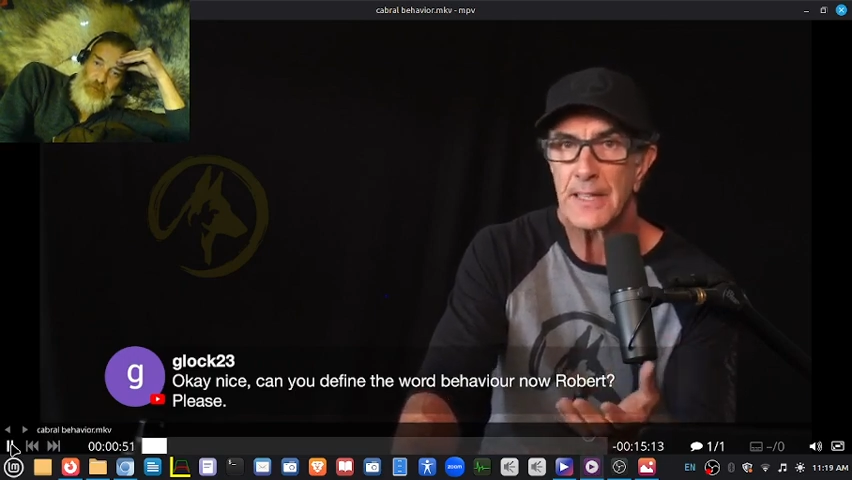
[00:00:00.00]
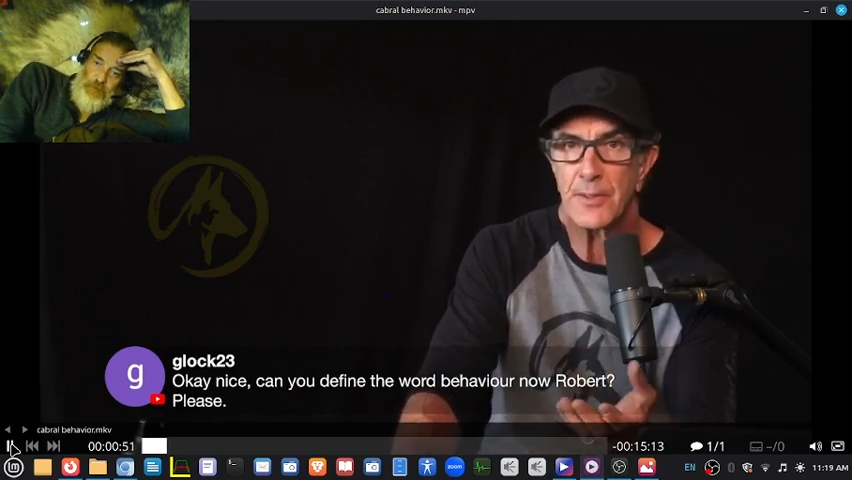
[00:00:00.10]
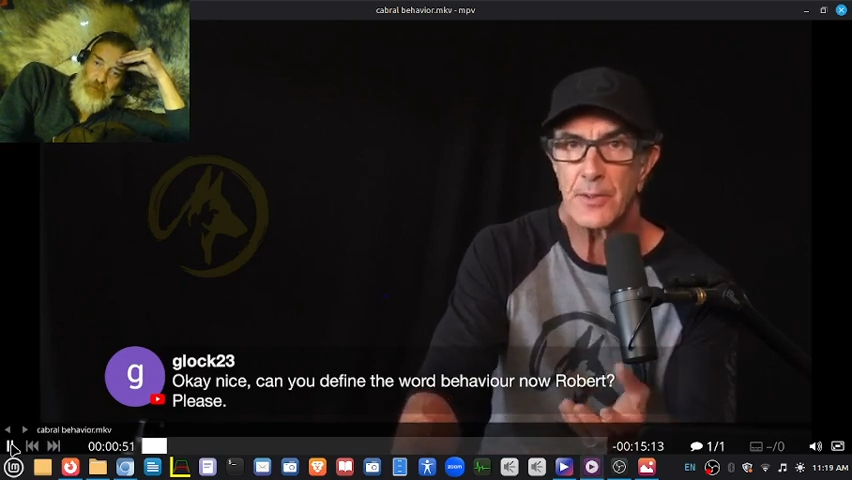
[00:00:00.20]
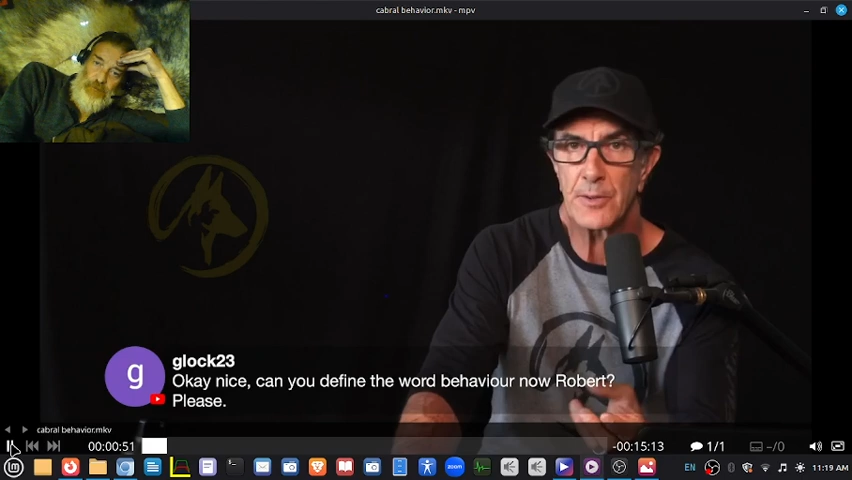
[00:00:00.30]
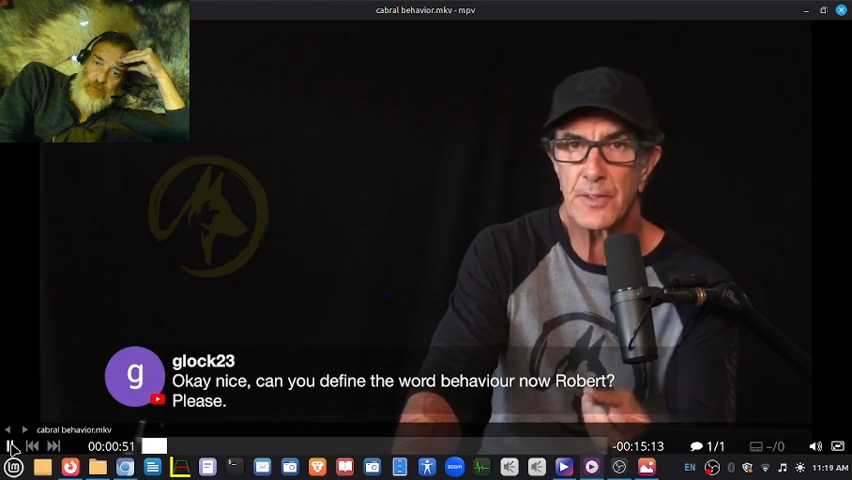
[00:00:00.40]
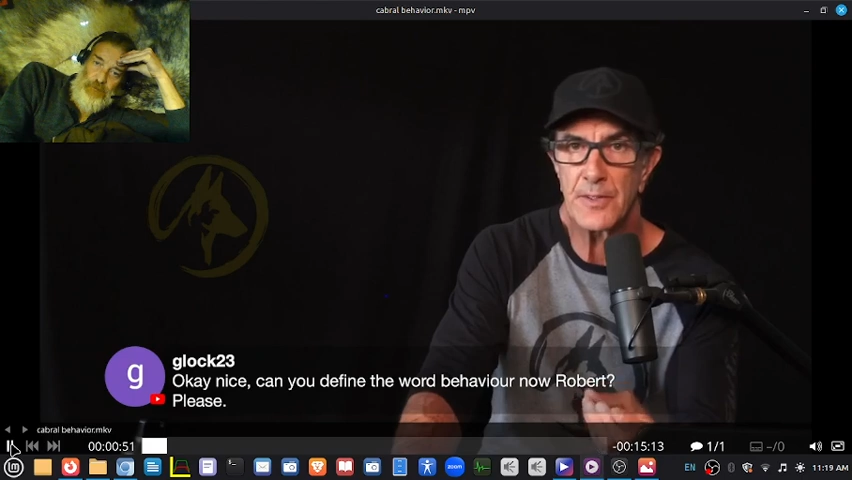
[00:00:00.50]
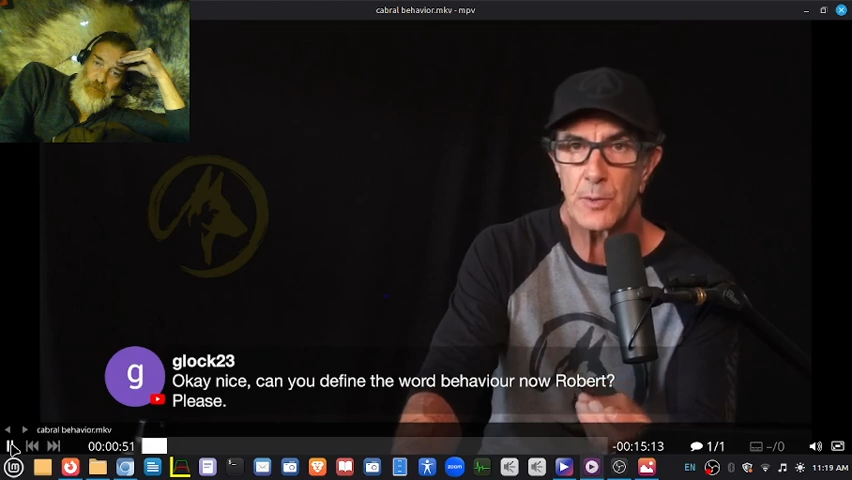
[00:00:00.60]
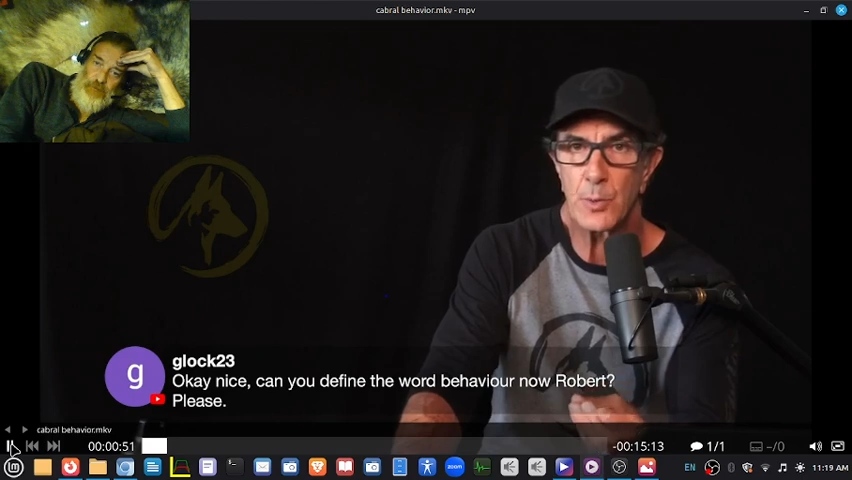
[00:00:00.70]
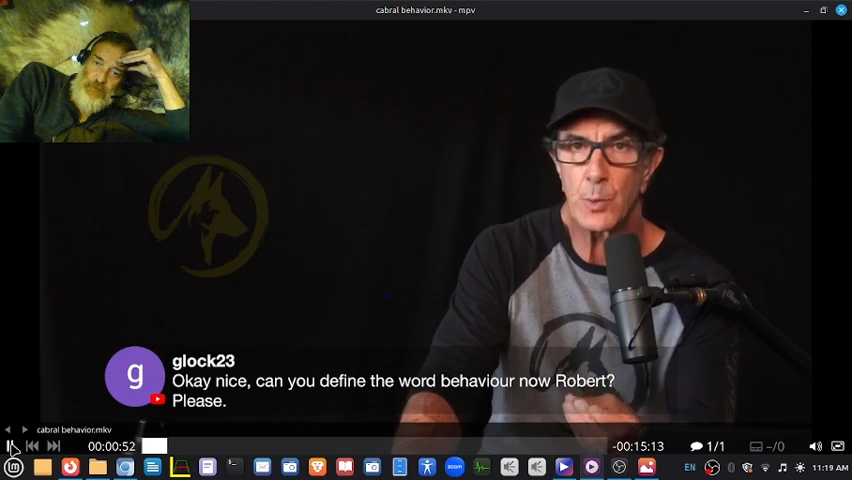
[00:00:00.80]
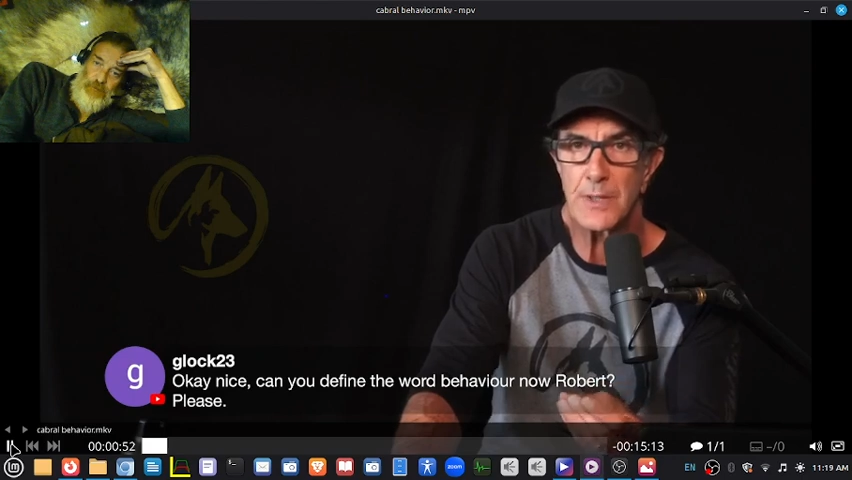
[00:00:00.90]
That's
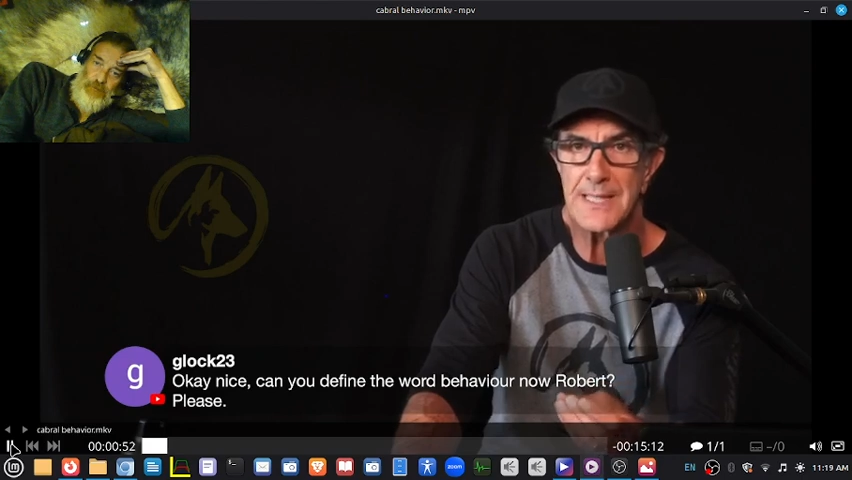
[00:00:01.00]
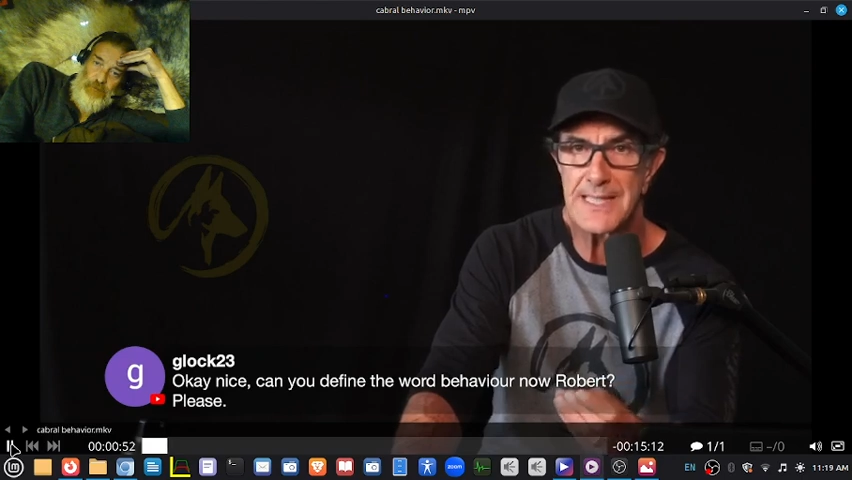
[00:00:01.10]
the word